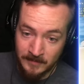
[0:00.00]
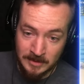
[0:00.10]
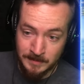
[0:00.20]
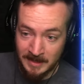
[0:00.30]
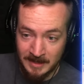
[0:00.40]
if you
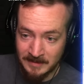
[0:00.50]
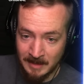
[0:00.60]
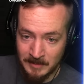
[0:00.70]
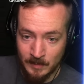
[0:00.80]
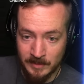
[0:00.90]
spend any
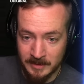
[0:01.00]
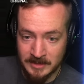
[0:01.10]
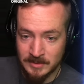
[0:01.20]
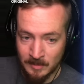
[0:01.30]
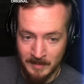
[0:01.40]
time in the
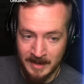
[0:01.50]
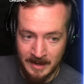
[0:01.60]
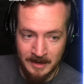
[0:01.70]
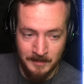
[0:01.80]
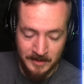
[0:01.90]
wilderness or might
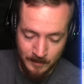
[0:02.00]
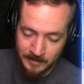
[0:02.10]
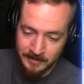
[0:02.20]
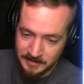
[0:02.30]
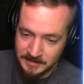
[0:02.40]
end up in the
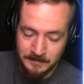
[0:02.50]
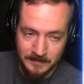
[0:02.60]
wilderness,